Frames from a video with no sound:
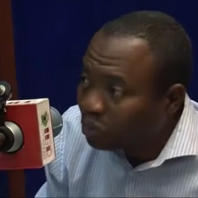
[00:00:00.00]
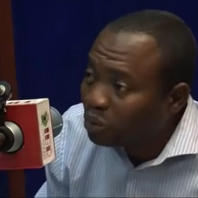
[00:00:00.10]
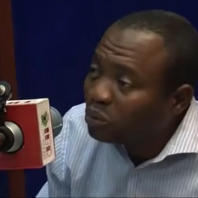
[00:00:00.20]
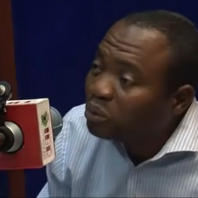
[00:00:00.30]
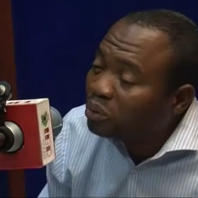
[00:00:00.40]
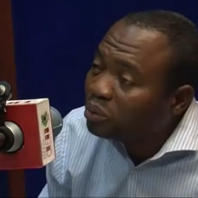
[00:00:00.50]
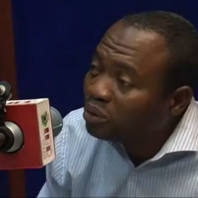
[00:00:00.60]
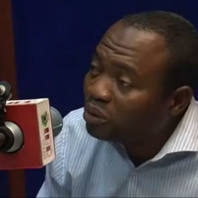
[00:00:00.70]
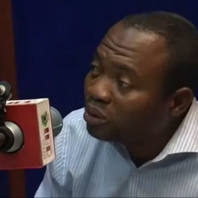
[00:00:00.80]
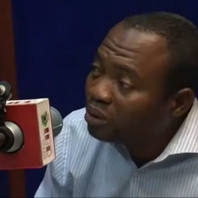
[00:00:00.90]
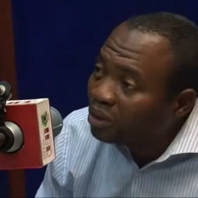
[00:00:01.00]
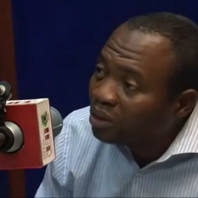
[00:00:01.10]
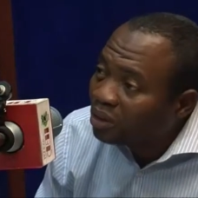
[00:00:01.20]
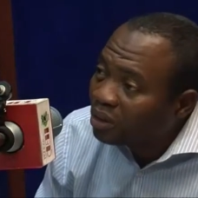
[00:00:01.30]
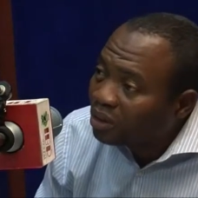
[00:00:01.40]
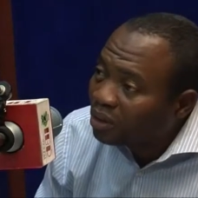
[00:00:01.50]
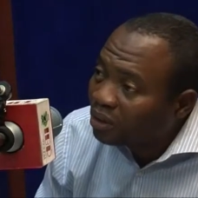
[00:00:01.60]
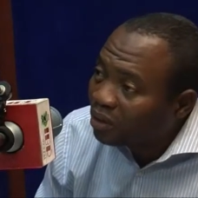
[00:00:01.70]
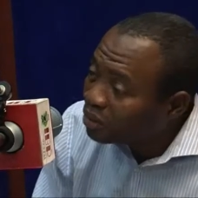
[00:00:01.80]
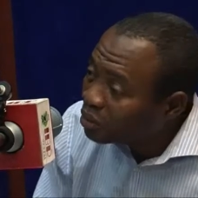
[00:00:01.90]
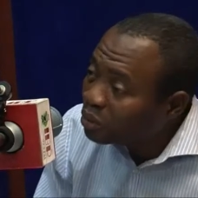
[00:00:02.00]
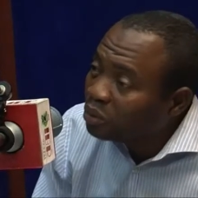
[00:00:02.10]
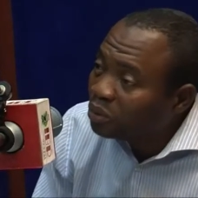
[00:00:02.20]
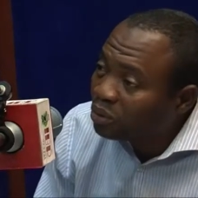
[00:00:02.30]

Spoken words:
do you do? What do you do?